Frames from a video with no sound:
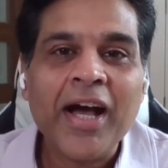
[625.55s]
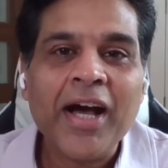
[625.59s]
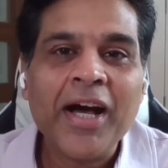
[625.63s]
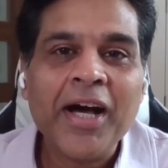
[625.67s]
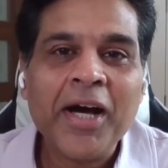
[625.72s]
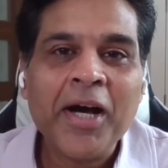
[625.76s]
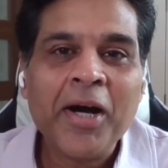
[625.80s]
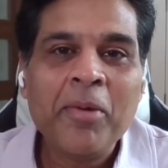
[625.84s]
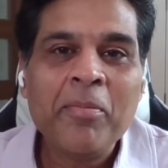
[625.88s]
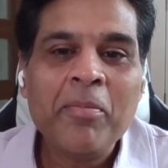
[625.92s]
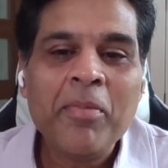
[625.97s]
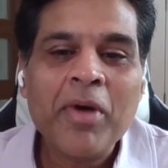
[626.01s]

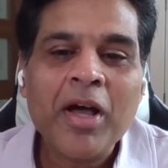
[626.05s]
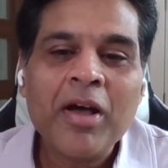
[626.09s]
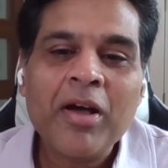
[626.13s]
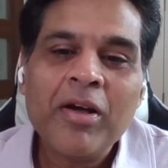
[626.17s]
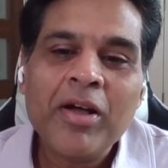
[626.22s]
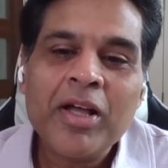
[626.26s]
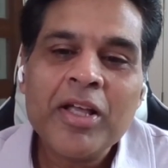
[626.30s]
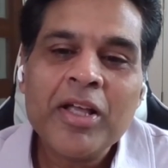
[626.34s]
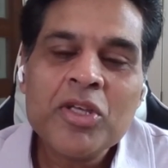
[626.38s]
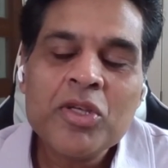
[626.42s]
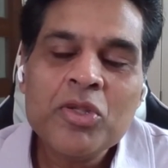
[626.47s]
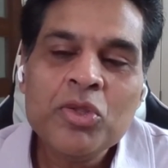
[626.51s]
Uh,
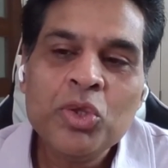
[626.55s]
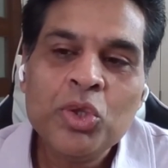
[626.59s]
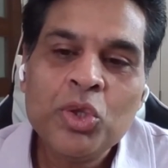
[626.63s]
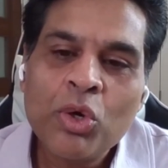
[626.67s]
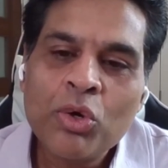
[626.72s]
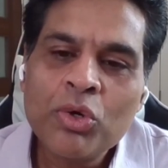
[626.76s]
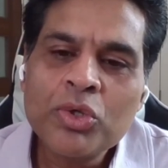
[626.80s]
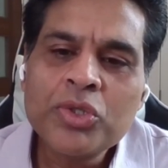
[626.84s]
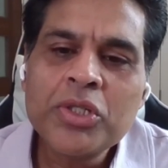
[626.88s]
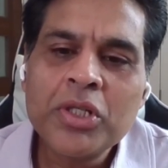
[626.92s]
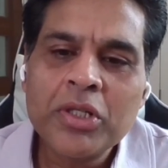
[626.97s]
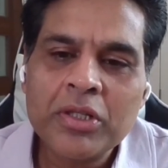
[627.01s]

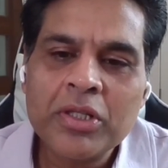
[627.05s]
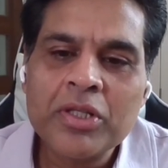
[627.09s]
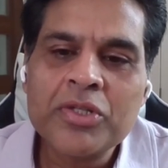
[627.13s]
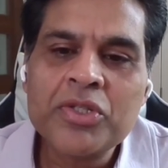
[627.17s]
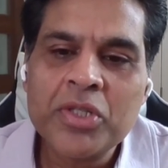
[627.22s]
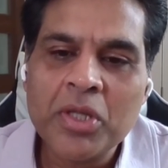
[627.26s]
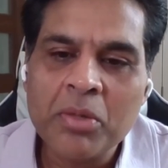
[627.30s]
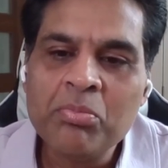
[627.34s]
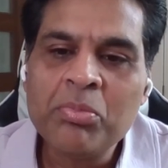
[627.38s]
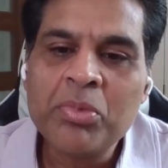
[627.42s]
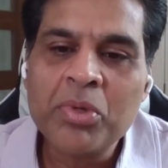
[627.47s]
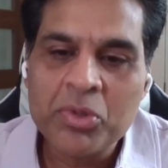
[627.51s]
those are the
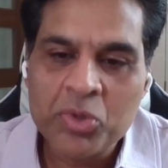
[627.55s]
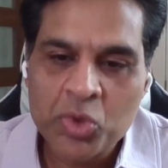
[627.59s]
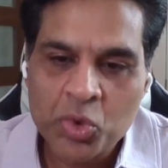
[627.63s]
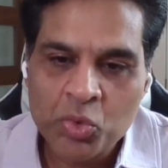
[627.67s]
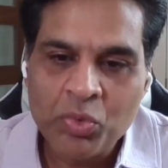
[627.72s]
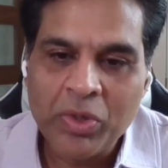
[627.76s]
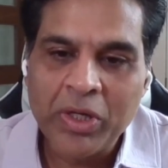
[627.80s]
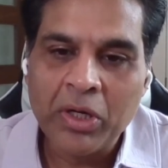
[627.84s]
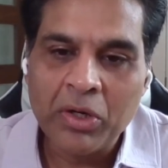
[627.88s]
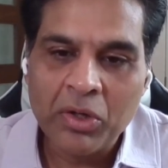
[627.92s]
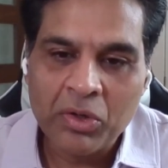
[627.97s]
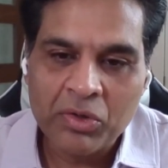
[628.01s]

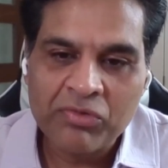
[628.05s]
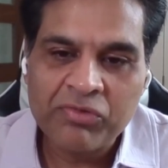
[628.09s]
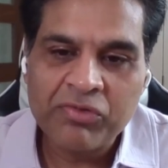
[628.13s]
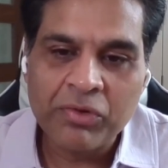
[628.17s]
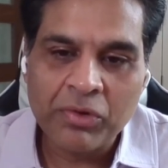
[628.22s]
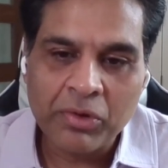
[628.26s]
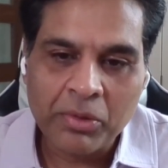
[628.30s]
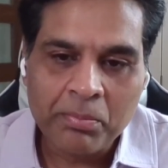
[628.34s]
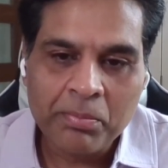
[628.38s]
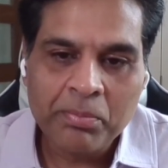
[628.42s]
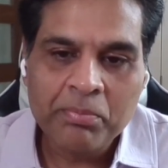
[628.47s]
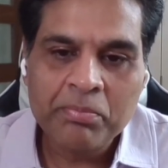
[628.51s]
symptoms we look
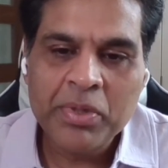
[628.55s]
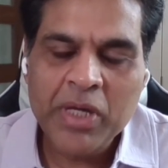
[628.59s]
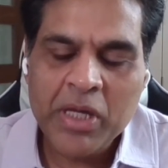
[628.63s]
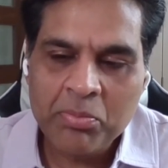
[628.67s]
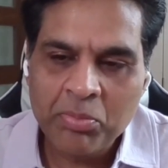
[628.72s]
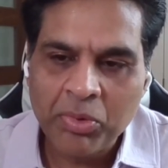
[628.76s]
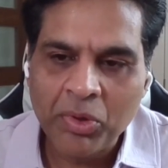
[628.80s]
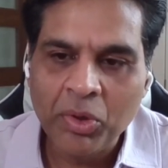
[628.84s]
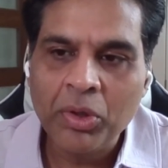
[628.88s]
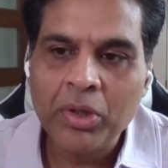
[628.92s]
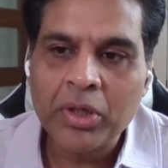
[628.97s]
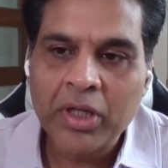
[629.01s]
for.
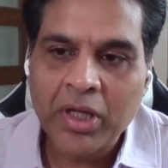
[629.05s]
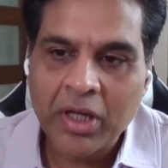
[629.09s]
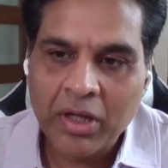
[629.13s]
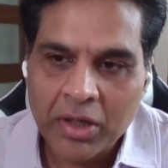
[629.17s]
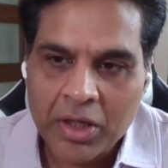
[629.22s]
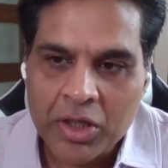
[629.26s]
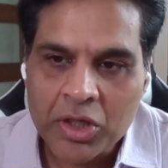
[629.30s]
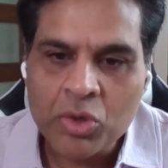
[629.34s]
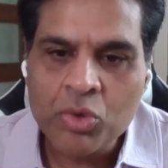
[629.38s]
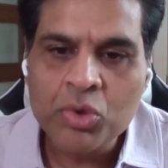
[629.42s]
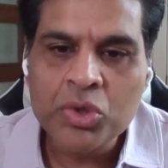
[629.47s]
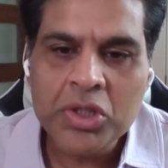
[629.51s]
People
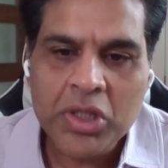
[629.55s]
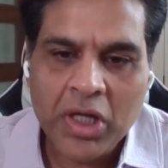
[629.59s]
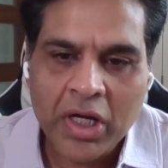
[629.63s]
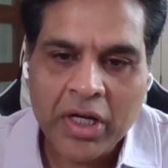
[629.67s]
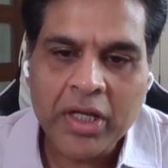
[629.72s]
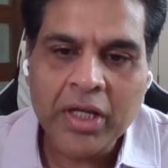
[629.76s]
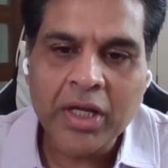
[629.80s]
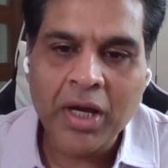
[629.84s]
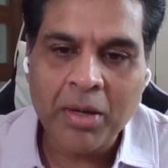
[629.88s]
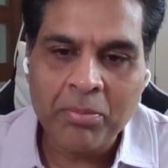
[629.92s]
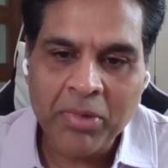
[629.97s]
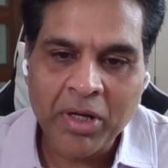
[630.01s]

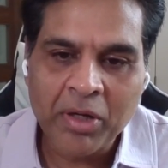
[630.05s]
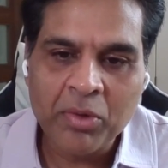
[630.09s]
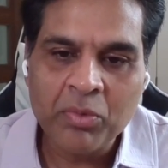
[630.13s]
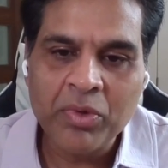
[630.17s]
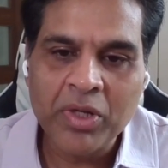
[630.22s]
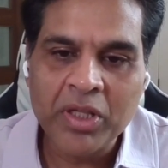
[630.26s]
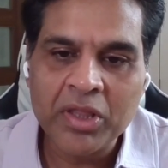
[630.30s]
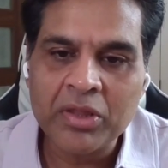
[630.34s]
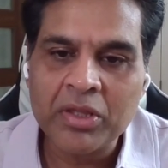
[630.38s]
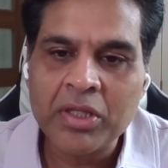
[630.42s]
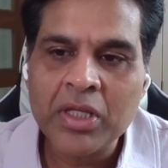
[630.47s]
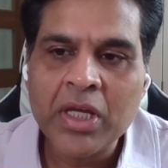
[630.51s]
usually come in
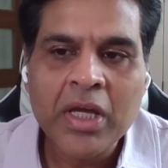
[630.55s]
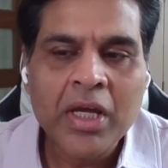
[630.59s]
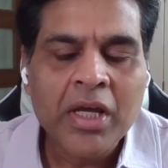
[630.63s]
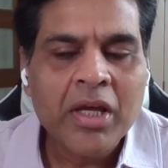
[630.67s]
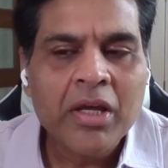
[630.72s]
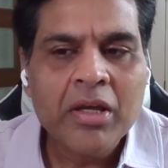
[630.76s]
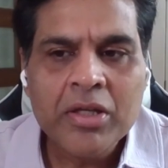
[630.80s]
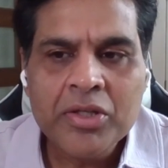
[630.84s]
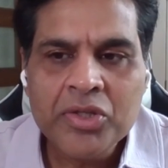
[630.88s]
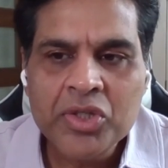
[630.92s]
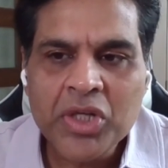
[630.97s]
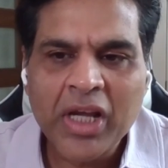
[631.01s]
with
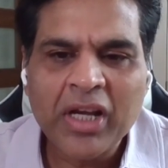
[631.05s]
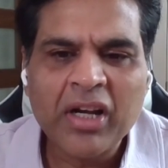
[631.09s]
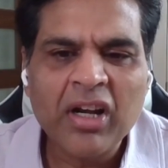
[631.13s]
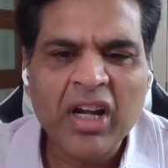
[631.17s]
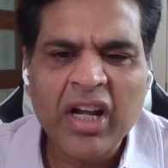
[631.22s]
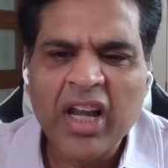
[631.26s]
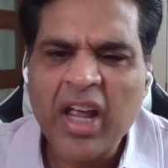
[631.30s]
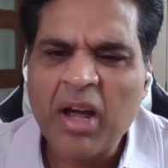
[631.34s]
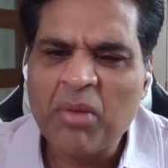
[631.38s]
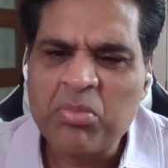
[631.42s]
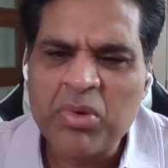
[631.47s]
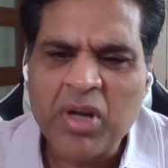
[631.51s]

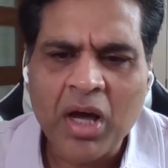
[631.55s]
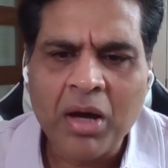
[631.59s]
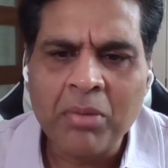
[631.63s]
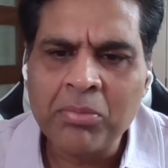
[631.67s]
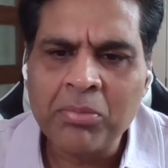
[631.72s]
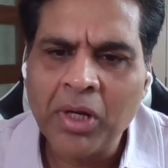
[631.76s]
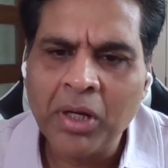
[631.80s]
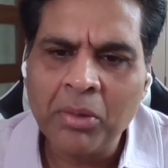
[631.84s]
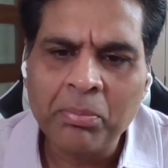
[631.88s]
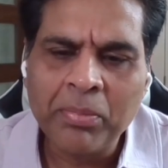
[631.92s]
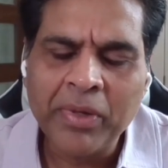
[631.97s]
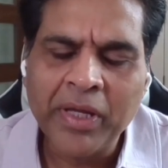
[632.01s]
generally
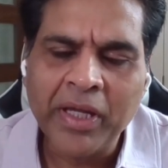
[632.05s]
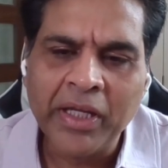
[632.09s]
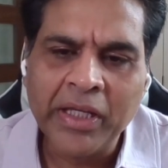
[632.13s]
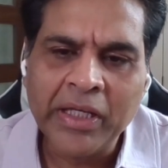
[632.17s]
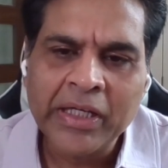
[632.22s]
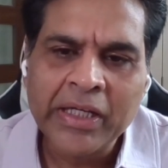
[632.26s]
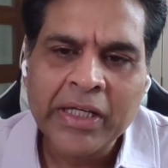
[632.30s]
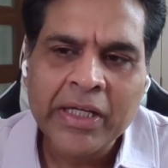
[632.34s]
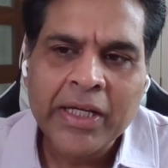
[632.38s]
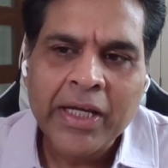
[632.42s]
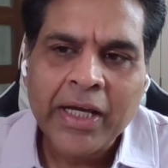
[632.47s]
abdominal pain.